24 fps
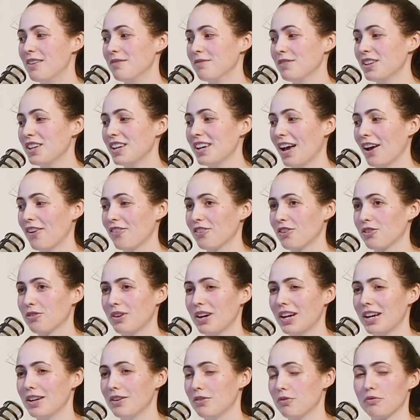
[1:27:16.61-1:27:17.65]
He has a
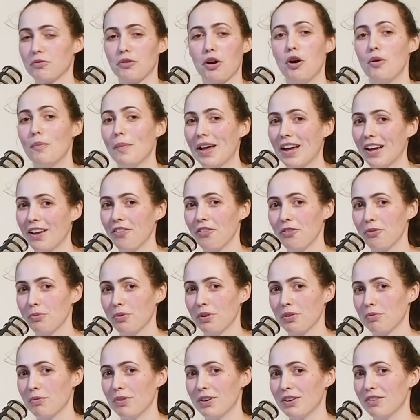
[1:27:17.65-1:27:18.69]
great romance
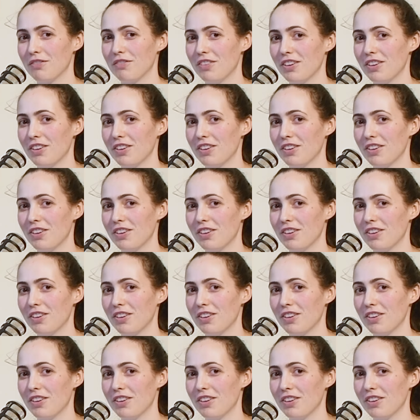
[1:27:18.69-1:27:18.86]
with one of